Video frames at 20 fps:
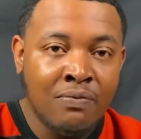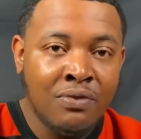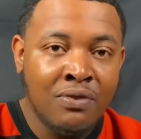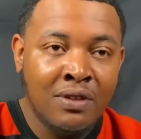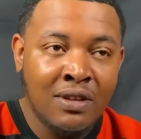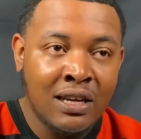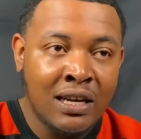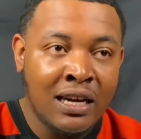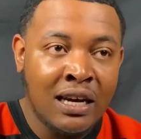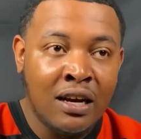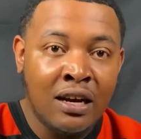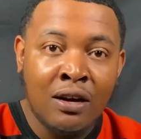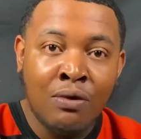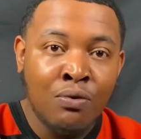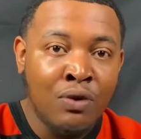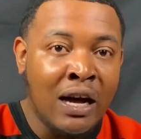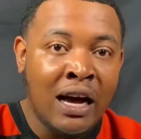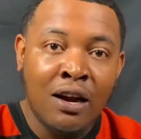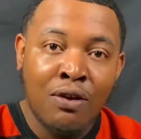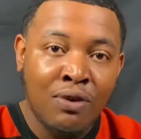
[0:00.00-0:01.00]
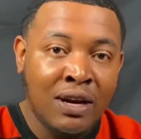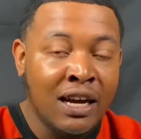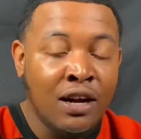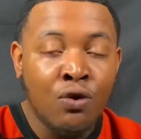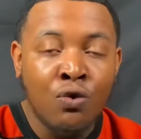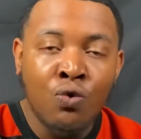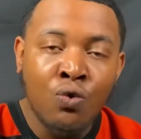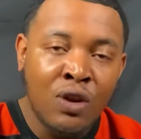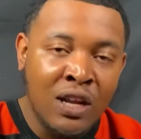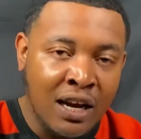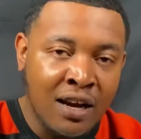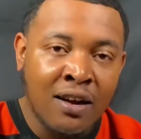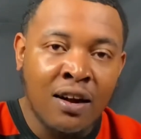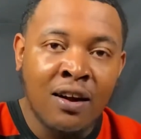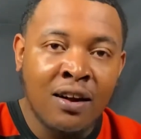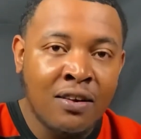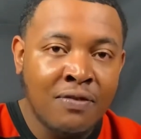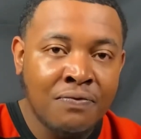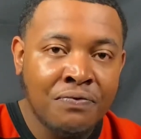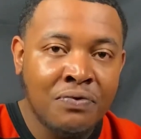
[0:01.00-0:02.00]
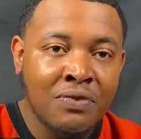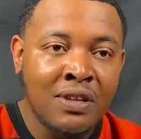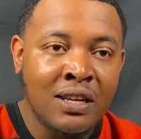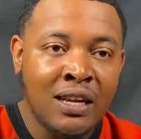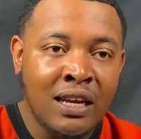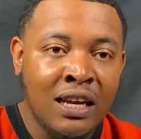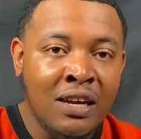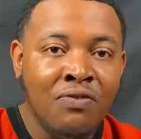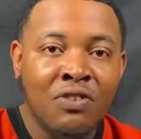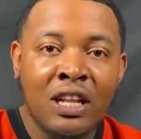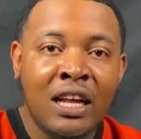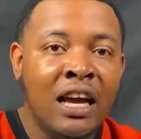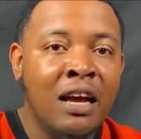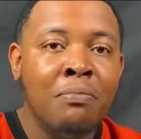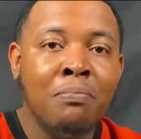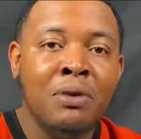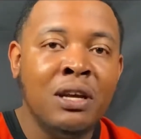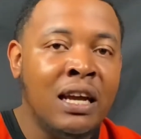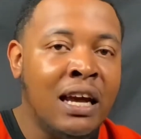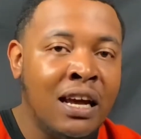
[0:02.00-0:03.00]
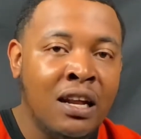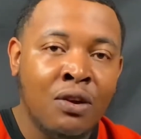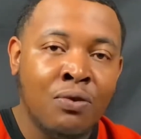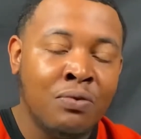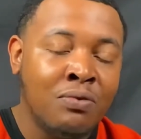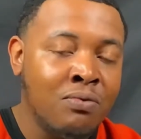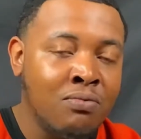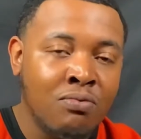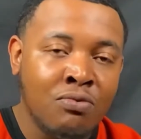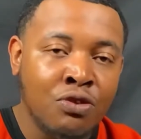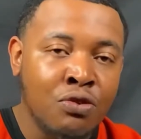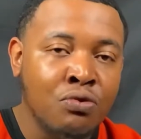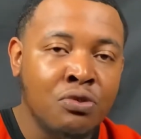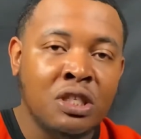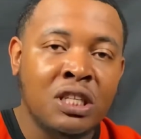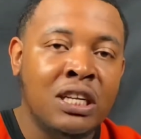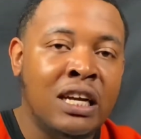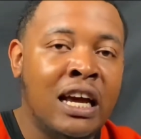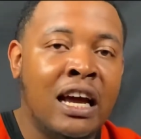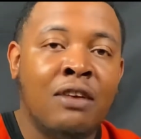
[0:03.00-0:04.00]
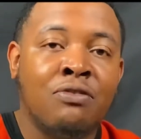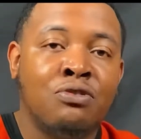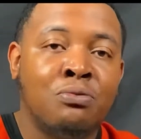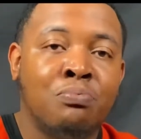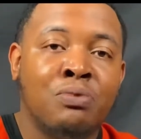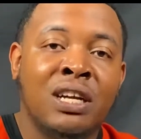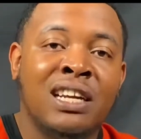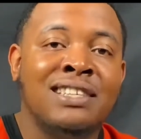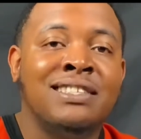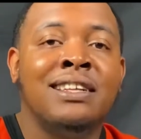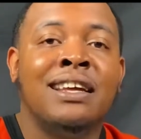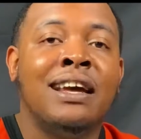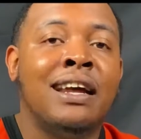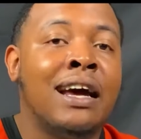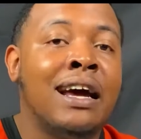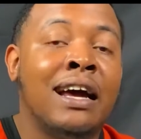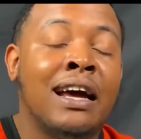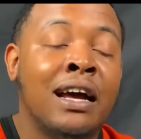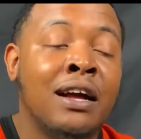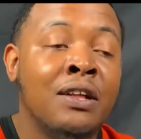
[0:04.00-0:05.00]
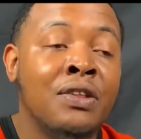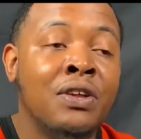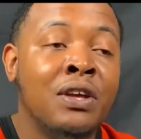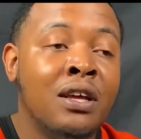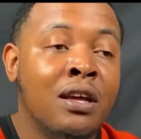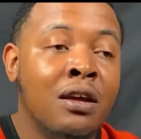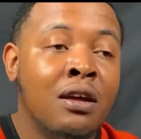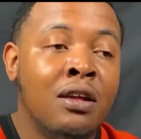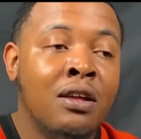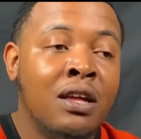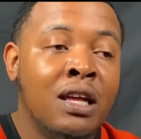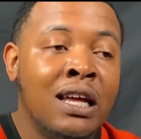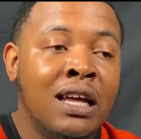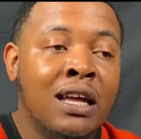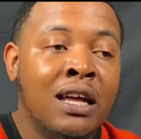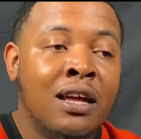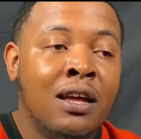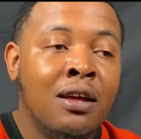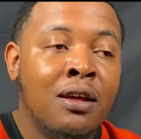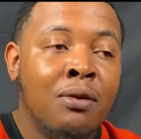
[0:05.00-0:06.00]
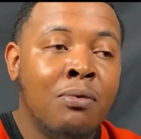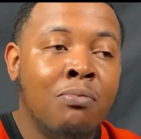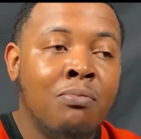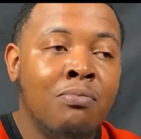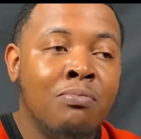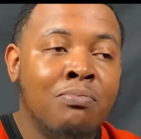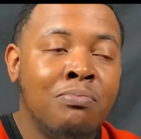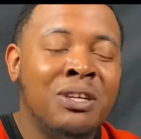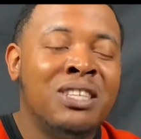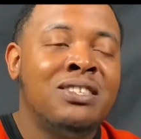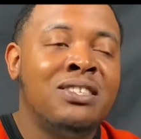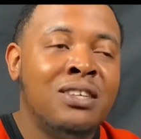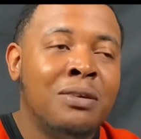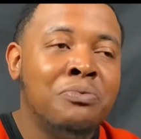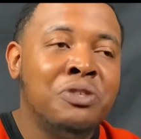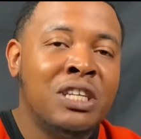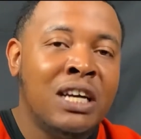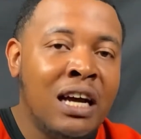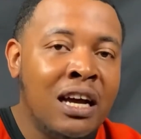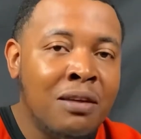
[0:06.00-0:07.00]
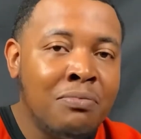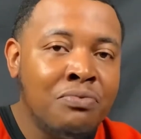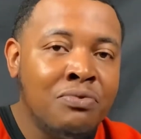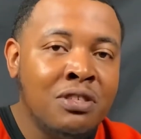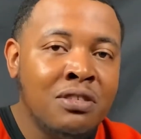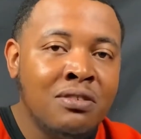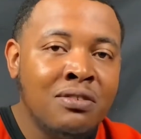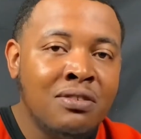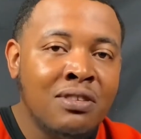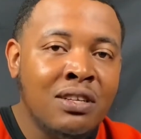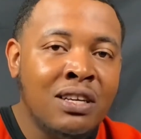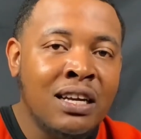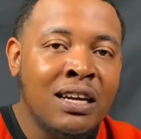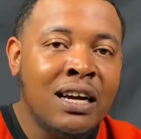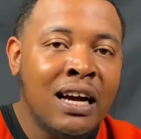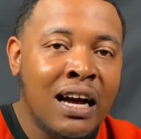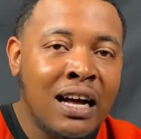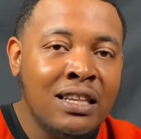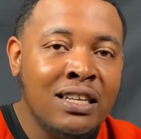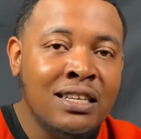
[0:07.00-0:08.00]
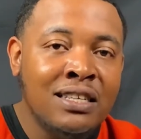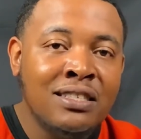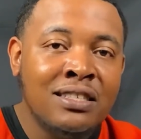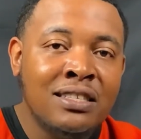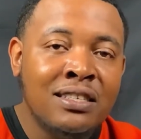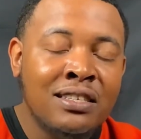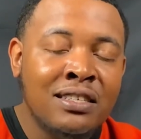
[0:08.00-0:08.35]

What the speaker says: I don't care who they are. Even the NBA don't usually have spreads that high. But sometimes in college,